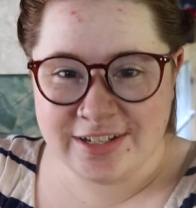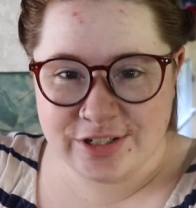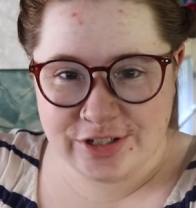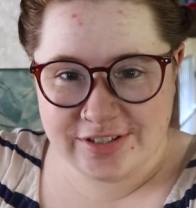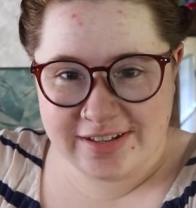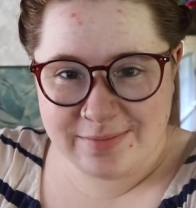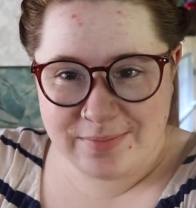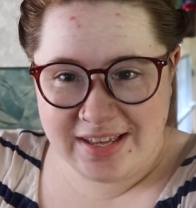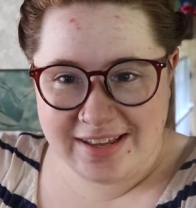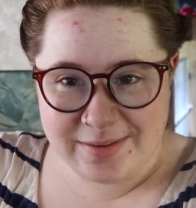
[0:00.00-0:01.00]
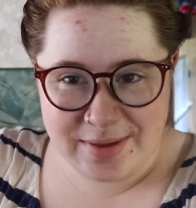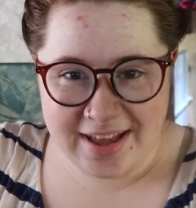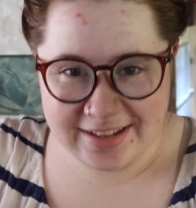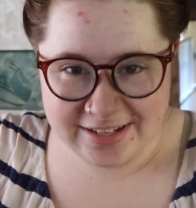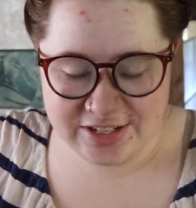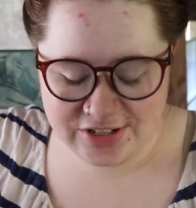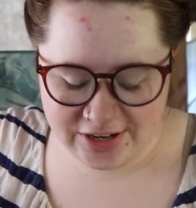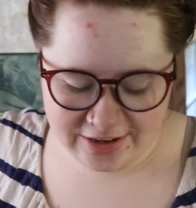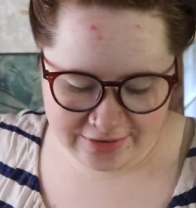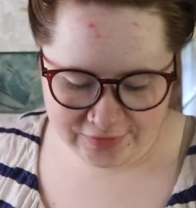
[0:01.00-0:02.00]
she sent me a package
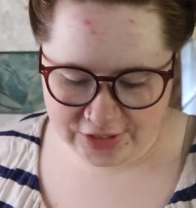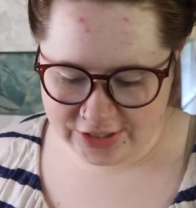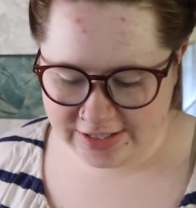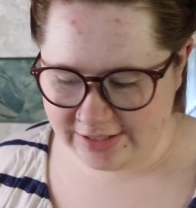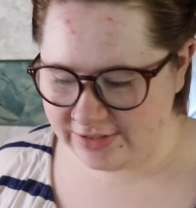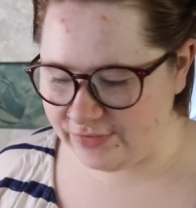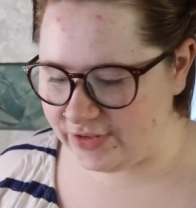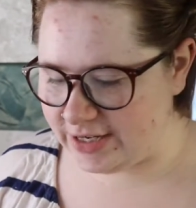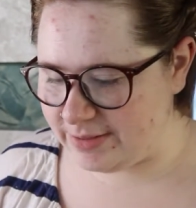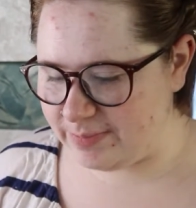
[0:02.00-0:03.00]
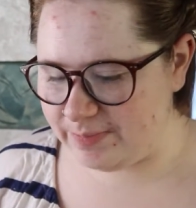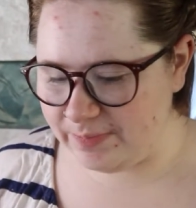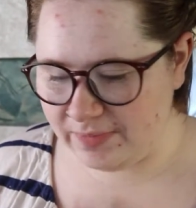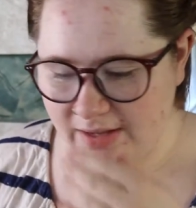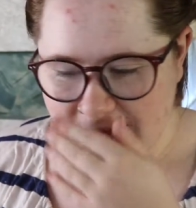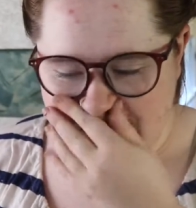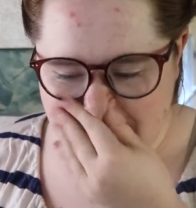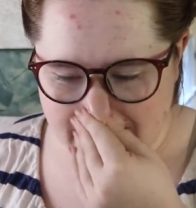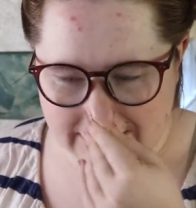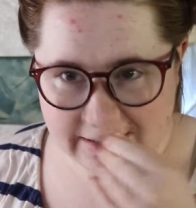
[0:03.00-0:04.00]
of goodies from
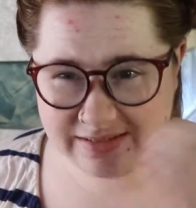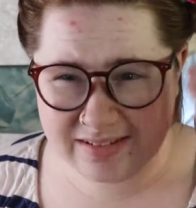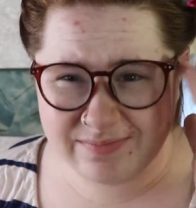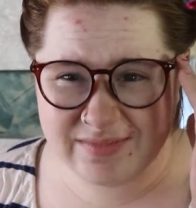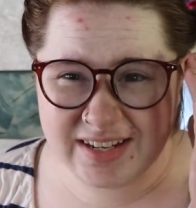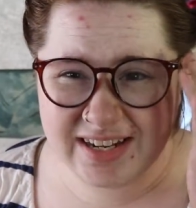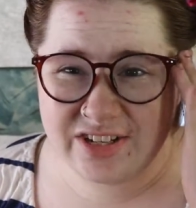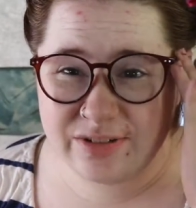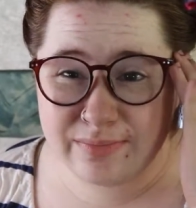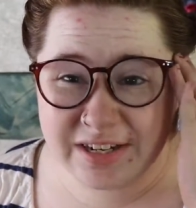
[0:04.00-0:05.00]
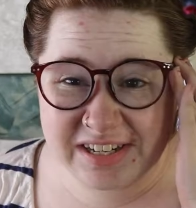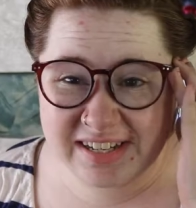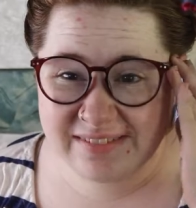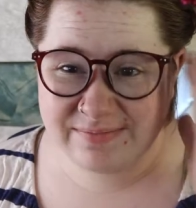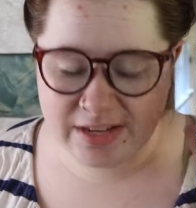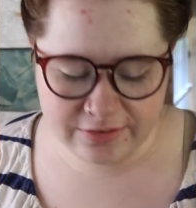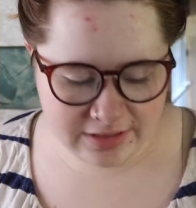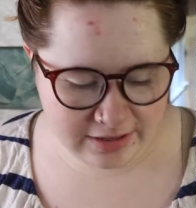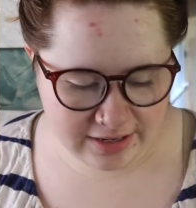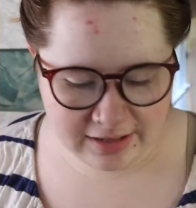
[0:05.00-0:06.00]
an Asian market out
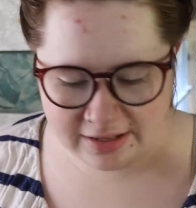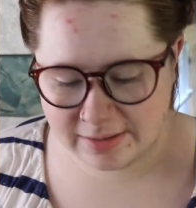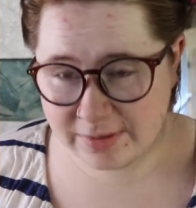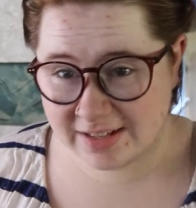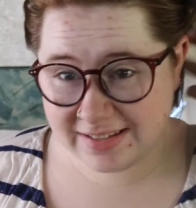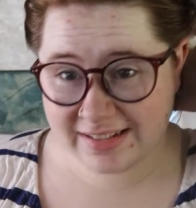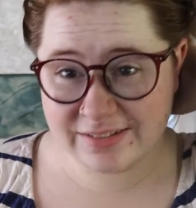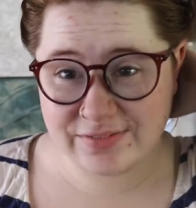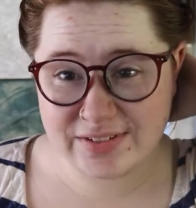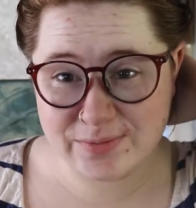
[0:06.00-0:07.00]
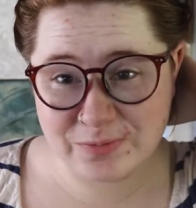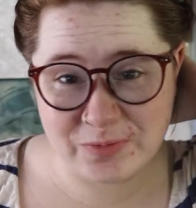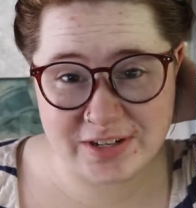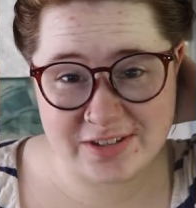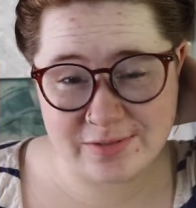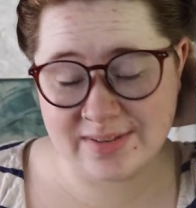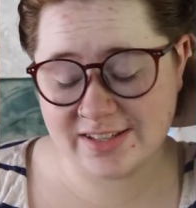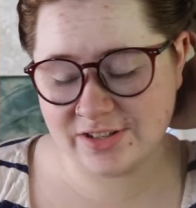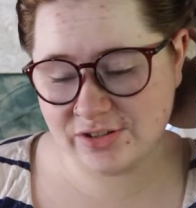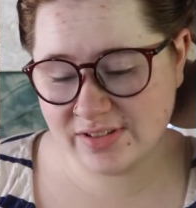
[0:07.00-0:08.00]
there in LA, because I live in Western
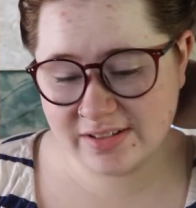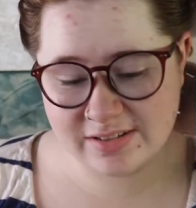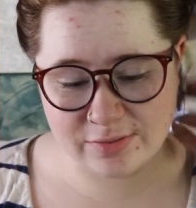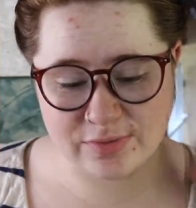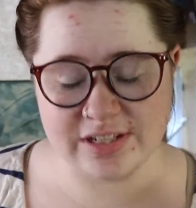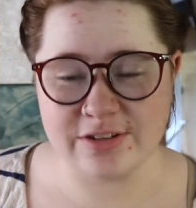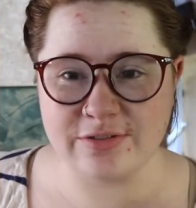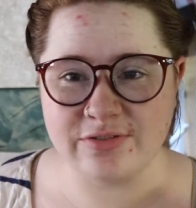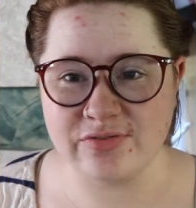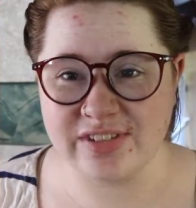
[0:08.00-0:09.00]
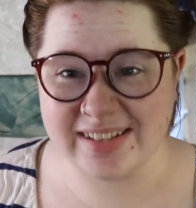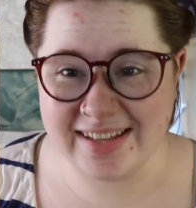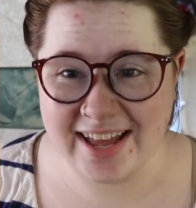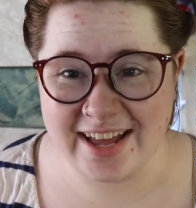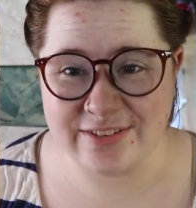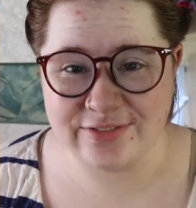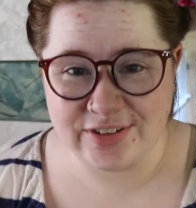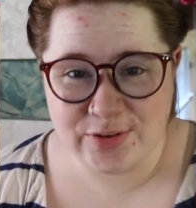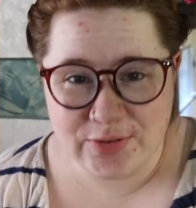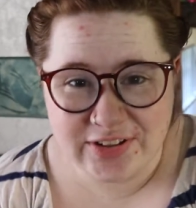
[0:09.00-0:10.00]
Massachusetts and we don't really have
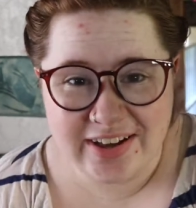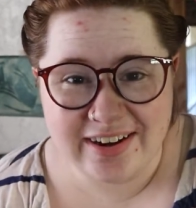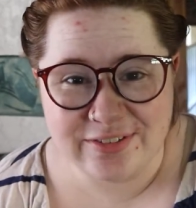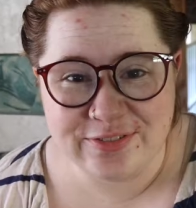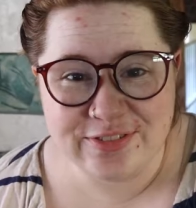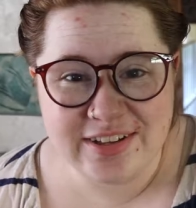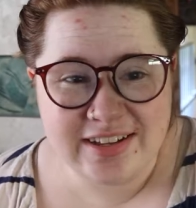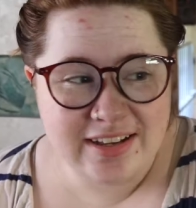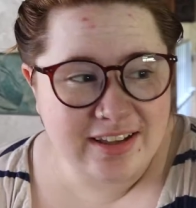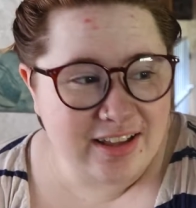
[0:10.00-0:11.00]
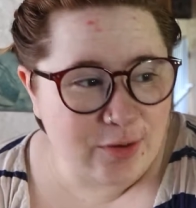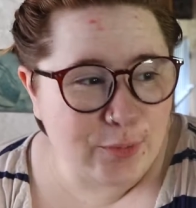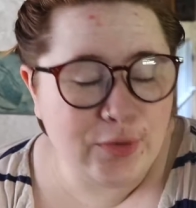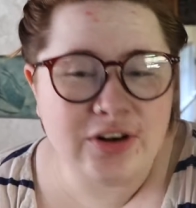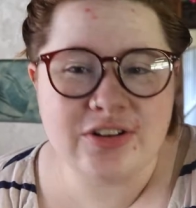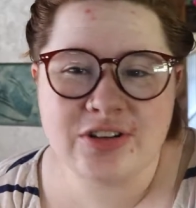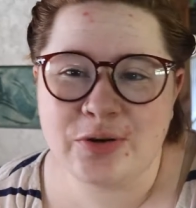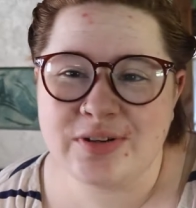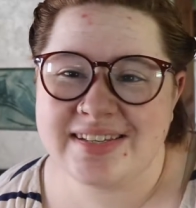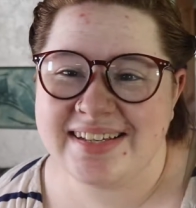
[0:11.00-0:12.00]
a whole lot of world
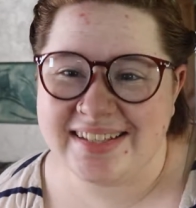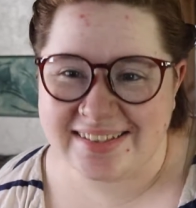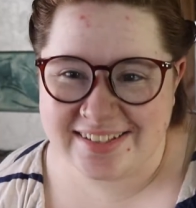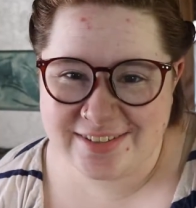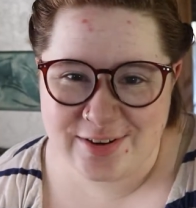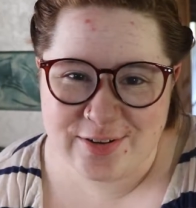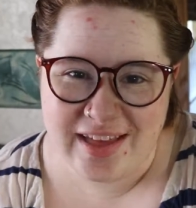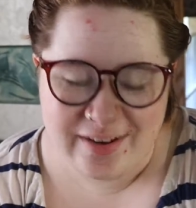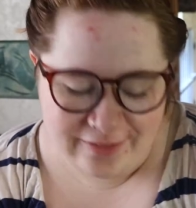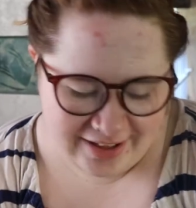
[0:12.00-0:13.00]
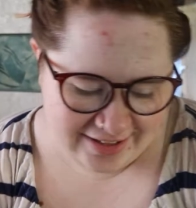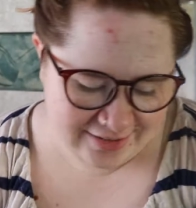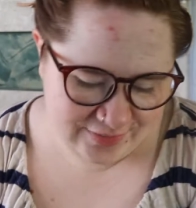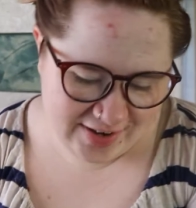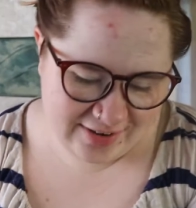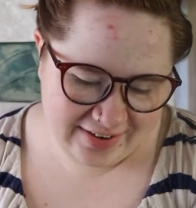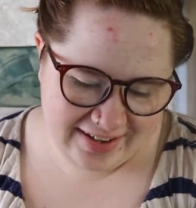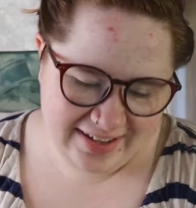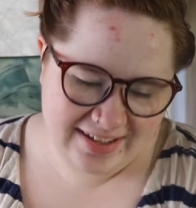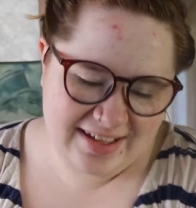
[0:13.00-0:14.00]
cuisine. Let's go that way. It's
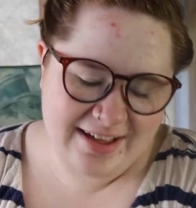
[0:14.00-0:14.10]
very